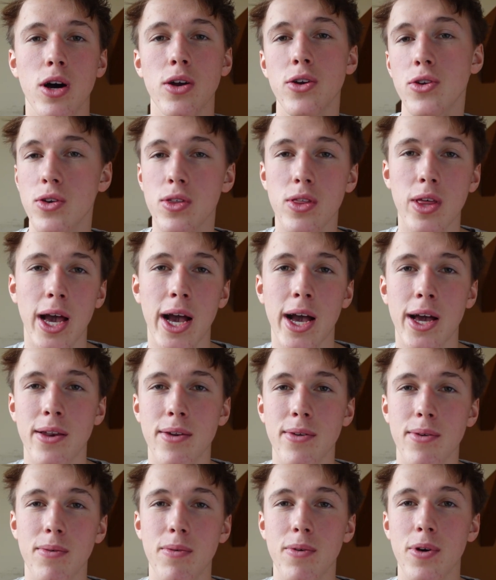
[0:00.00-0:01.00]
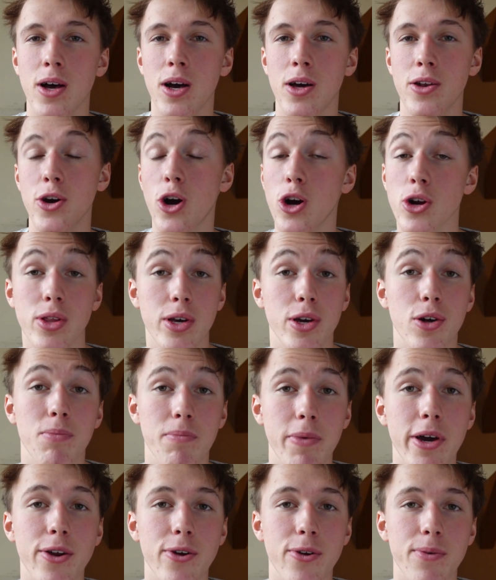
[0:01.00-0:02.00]
understand the article
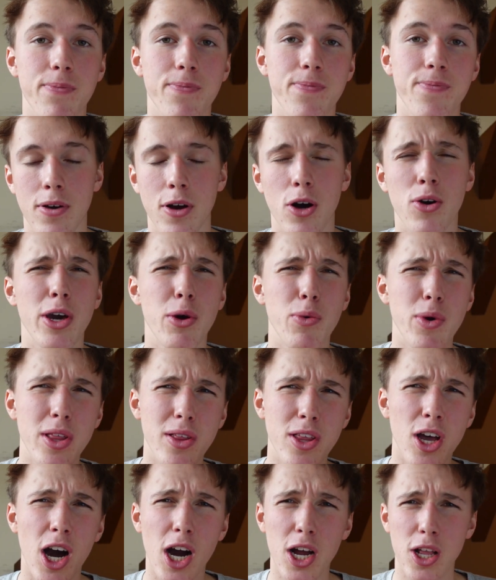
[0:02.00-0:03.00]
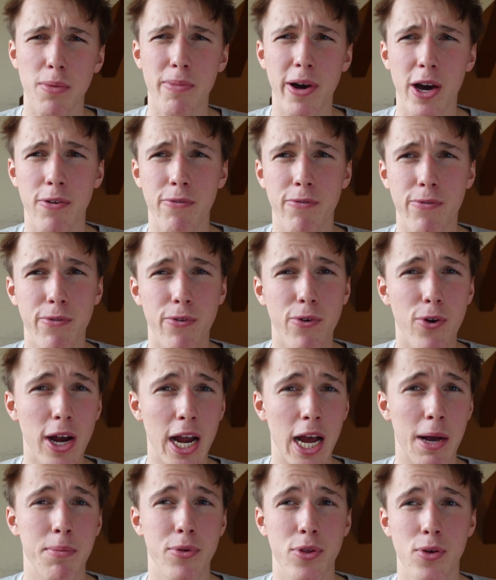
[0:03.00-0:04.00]
better. Okay, we talked about 4
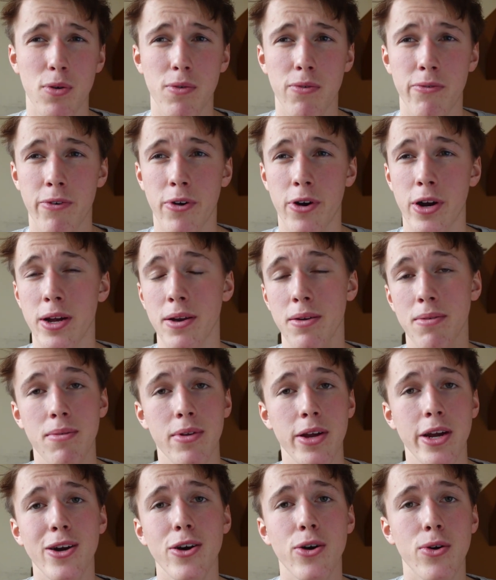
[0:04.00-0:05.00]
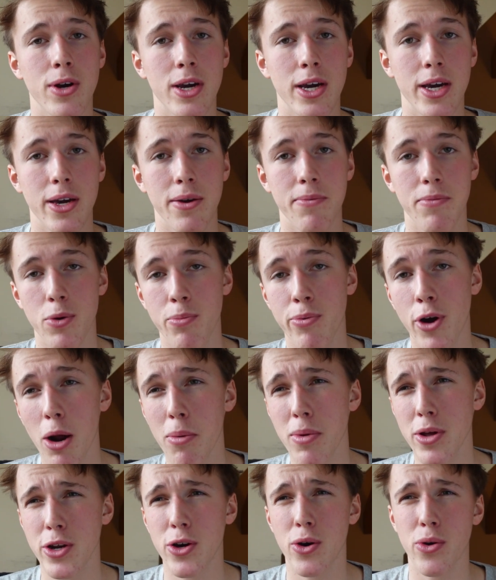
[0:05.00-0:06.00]
apps so far, and they're okay, you
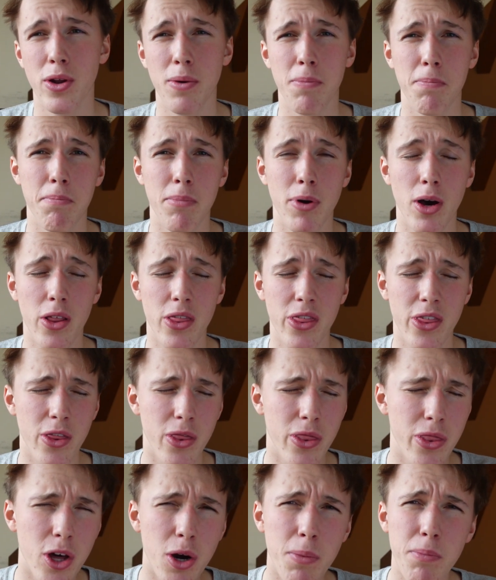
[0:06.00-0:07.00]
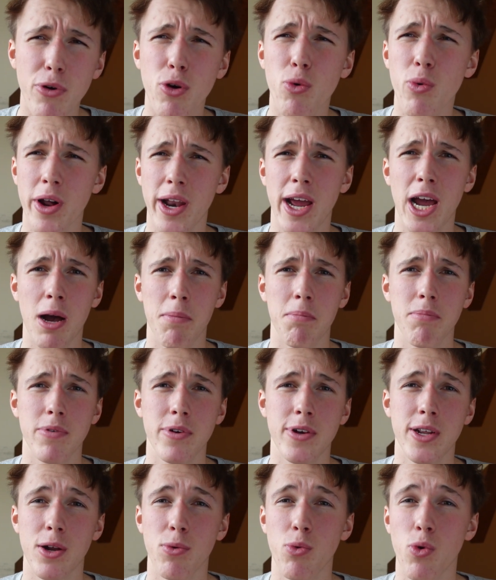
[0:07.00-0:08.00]
probably know them, but the #1 app
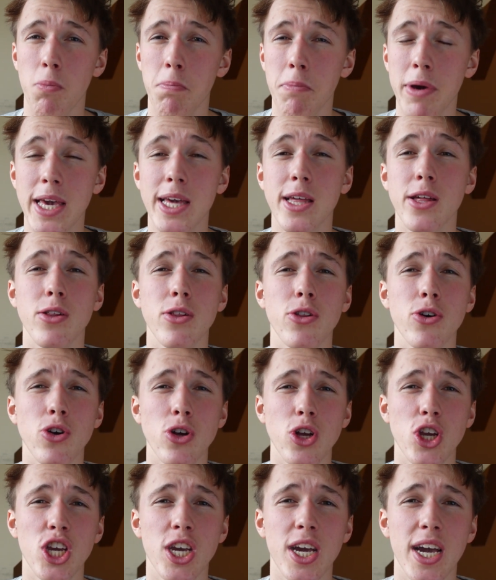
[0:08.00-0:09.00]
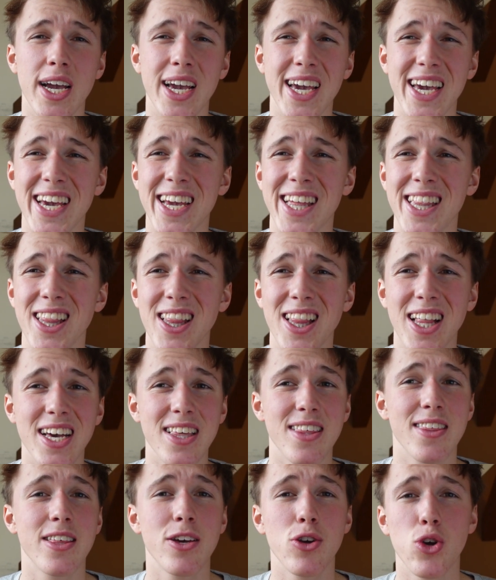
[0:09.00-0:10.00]
that will make you learn Czech in
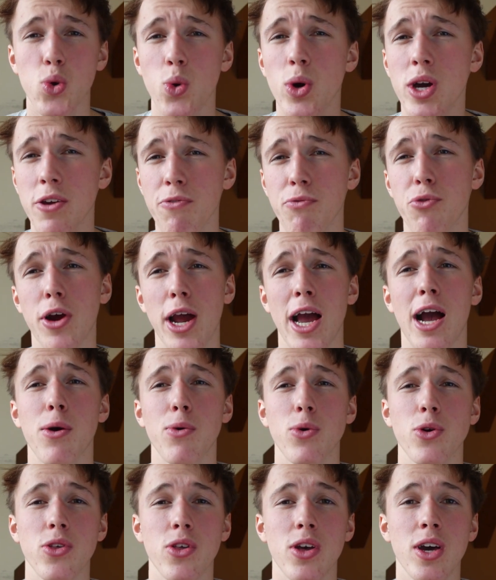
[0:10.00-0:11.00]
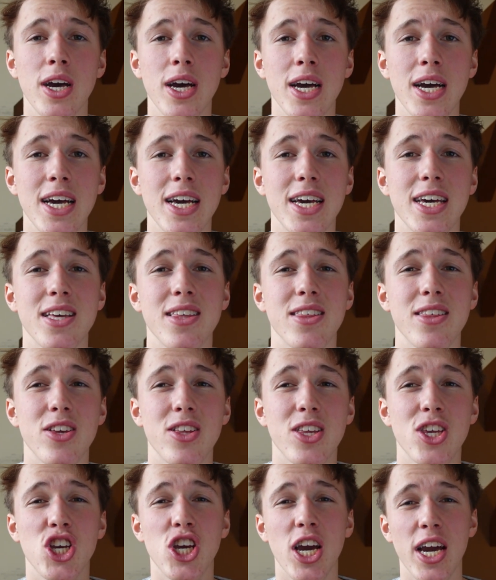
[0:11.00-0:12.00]
less than 24 hours is the
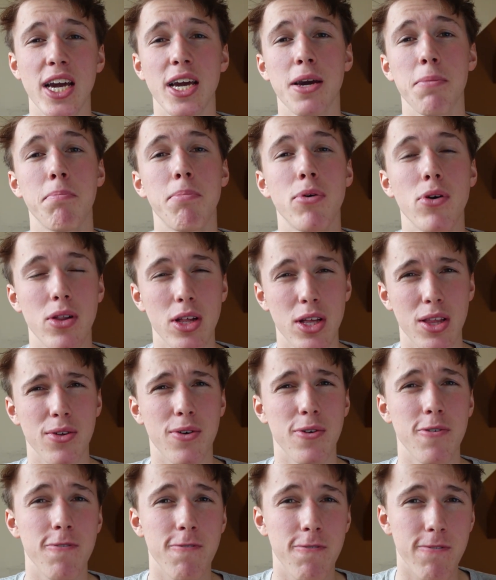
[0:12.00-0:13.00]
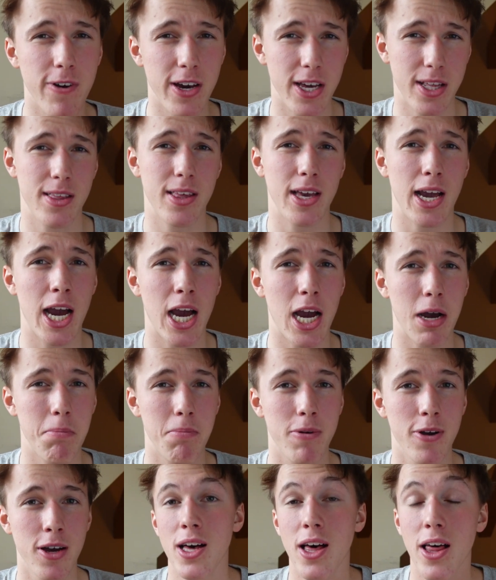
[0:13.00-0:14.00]
Czech Political Fights
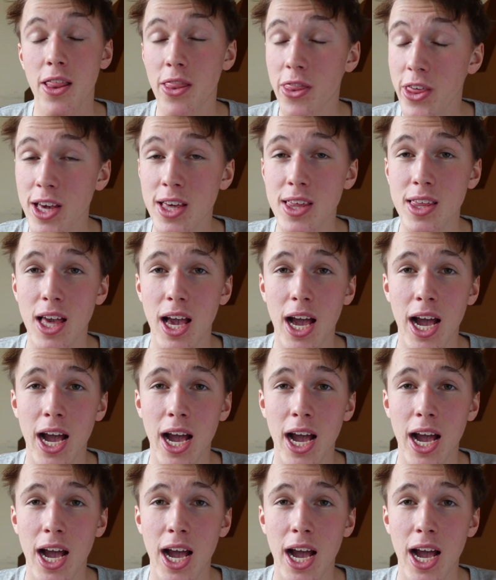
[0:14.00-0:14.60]
app. This